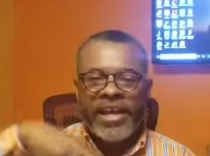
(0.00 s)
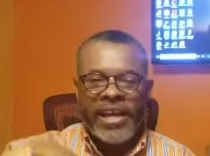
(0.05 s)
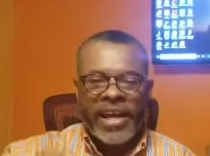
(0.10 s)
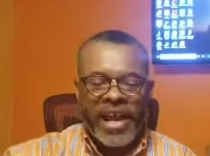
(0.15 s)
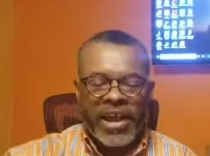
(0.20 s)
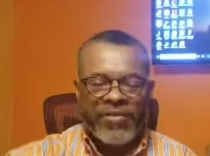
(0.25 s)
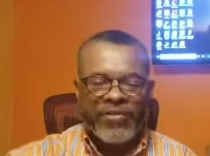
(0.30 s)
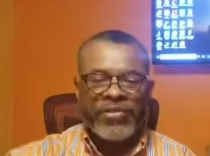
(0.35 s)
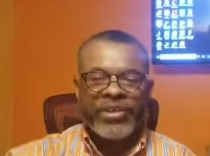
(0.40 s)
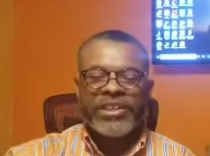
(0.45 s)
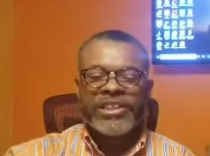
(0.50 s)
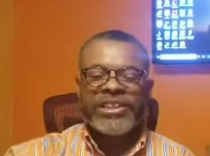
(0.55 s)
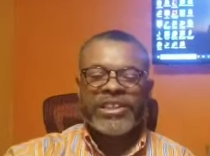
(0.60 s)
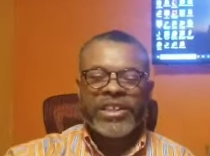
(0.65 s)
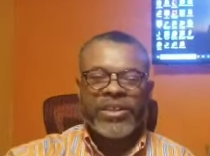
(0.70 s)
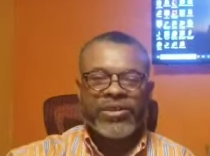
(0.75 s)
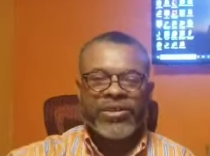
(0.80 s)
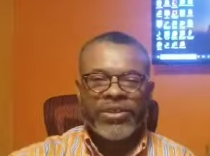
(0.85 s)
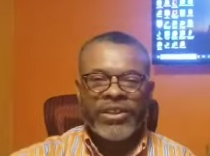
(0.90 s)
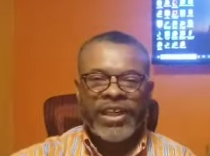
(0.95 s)
every
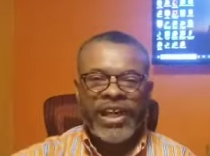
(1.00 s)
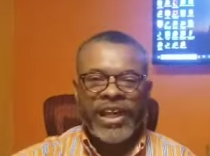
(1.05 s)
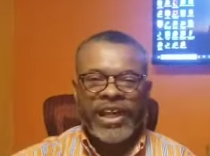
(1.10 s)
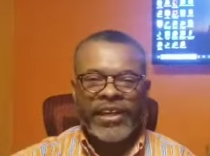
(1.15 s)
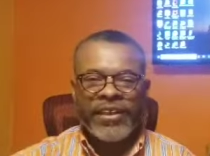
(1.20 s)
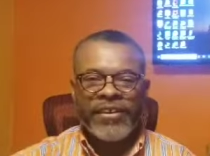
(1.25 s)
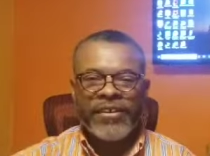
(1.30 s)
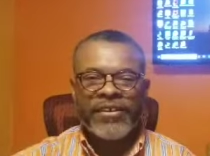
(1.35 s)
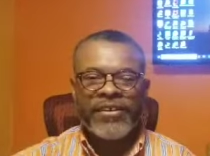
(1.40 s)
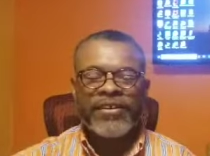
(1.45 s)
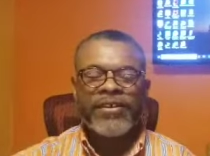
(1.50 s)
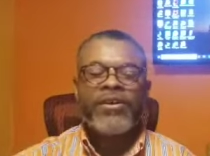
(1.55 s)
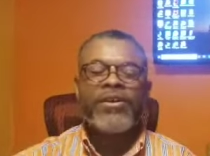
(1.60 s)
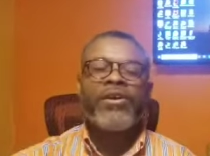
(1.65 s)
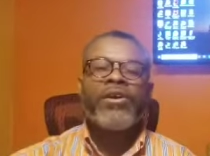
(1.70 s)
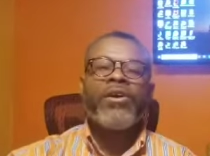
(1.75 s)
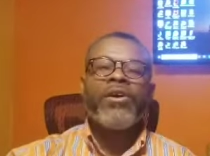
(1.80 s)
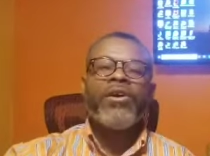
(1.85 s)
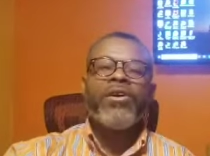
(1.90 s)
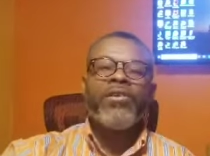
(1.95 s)
single day
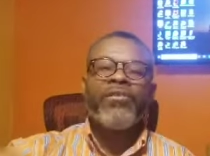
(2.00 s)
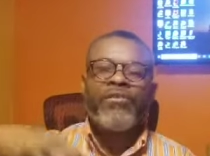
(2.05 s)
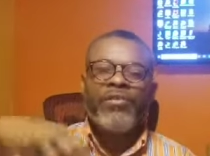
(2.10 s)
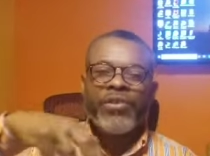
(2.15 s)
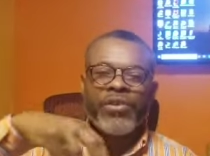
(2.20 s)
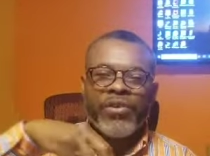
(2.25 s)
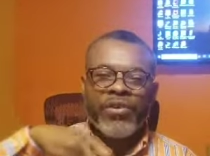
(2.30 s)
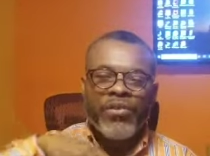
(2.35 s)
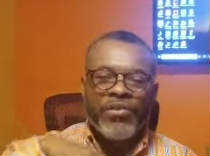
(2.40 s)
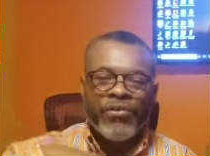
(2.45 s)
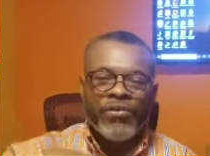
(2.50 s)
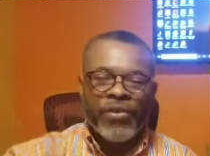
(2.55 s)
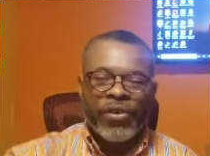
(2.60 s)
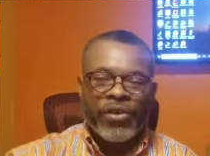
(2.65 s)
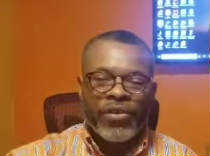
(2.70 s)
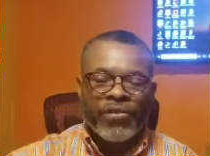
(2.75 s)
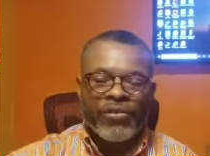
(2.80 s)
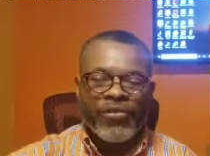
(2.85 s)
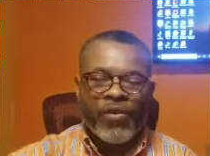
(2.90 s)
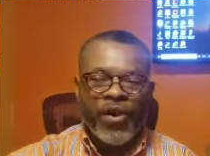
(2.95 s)

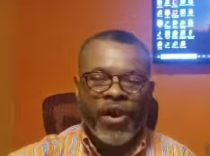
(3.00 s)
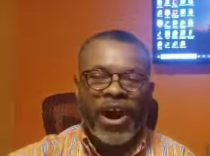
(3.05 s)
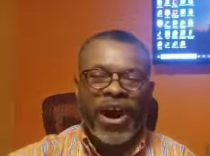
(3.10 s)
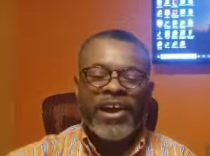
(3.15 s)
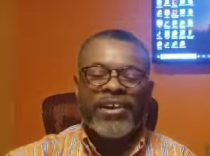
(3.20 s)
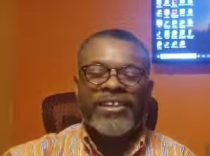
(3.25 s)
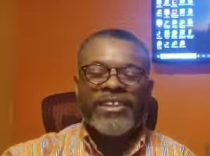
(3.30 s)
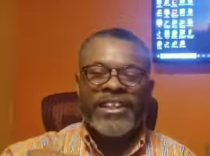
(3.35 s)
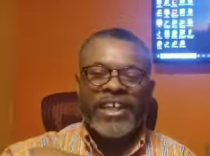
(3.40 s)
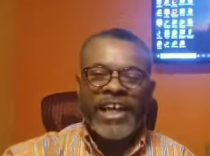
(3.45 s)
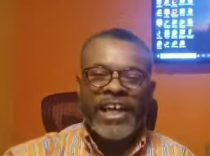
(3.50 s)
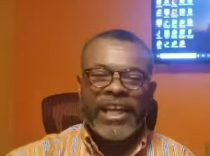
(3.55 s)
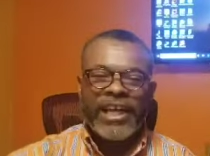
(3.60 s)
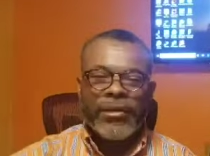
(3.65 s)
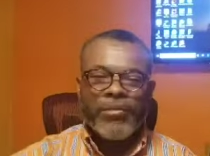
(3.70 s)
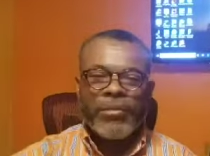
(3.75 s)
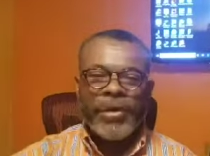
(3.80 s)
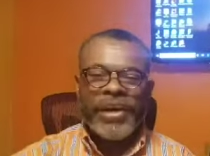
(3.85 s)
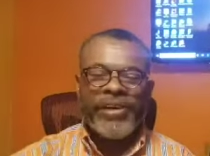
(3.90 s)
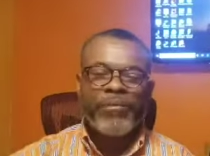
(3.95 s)
for our daily
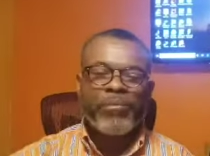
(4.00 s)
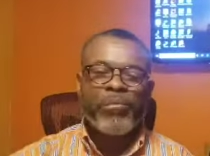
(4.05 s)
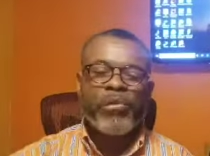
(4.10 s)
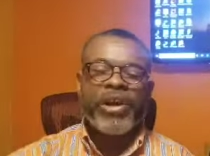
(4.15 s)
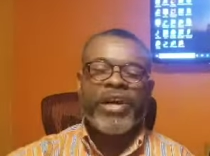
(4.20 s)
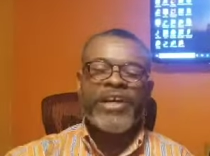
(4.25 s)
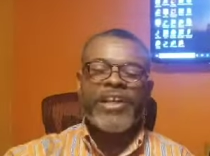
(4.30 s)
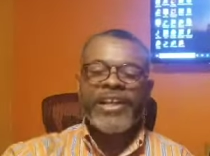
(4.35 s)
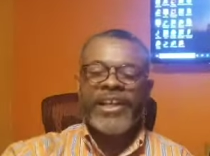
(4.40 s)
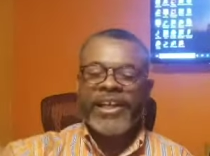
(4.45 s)
bread.